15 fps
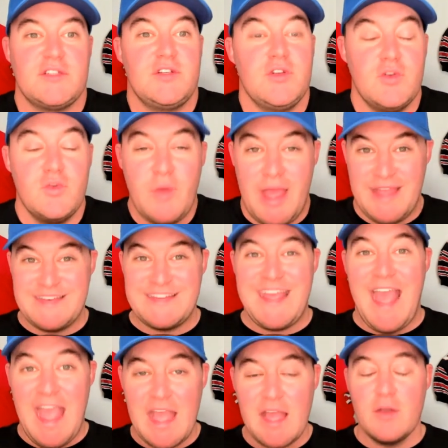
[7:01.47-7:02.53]
to and
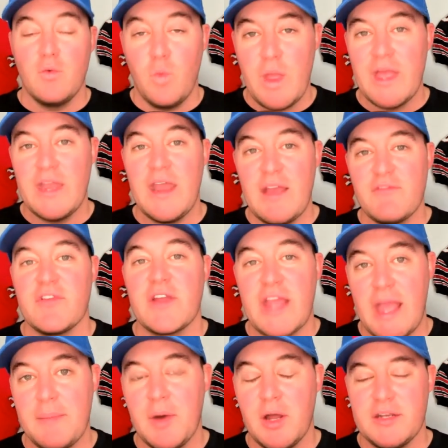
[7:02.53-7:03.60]
can win every
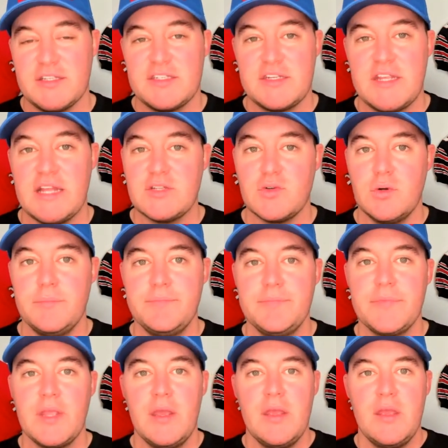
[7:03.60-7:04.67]
game on its schedule.
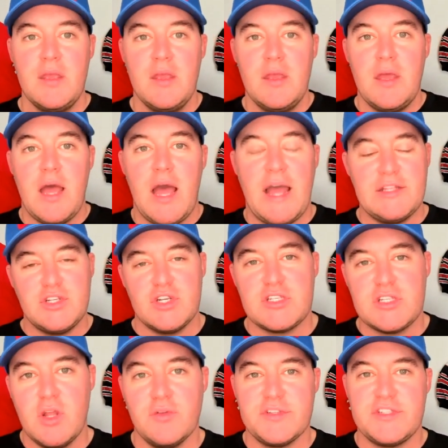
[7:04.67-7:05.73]
I just
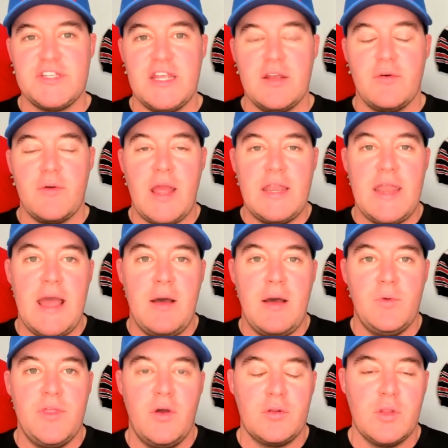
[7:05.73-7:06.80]
don't see it right now
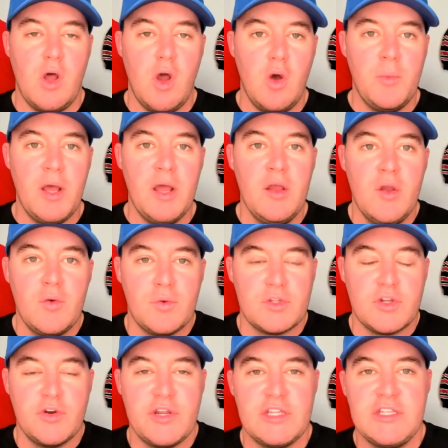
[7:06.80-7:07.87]
with Oklahoma
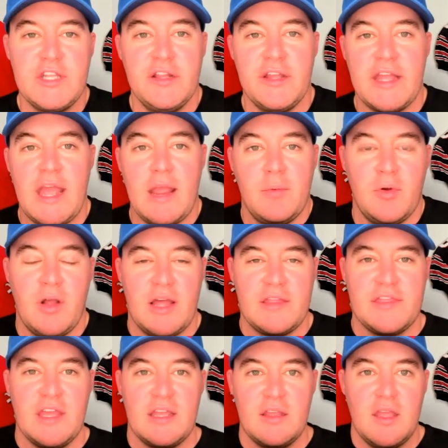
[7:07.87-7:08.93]
returning Dylan Gabriel. I
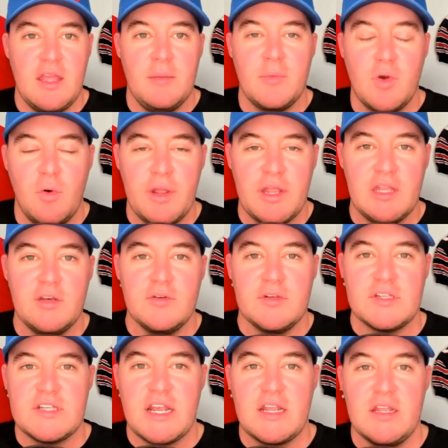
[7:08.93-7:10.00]
think him going into
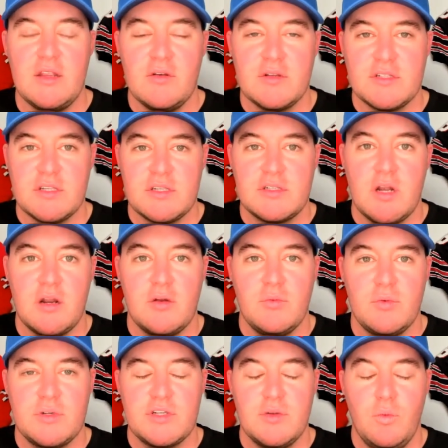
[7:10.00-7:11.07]
his second year as a
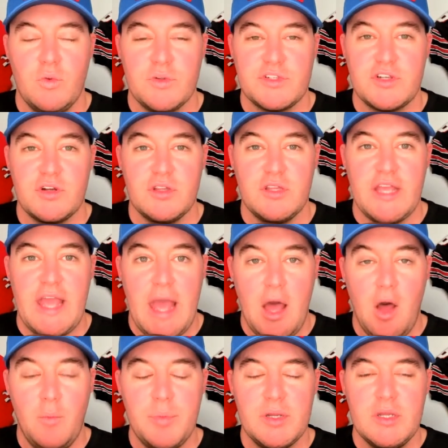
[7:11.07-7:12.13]
starter will certainly help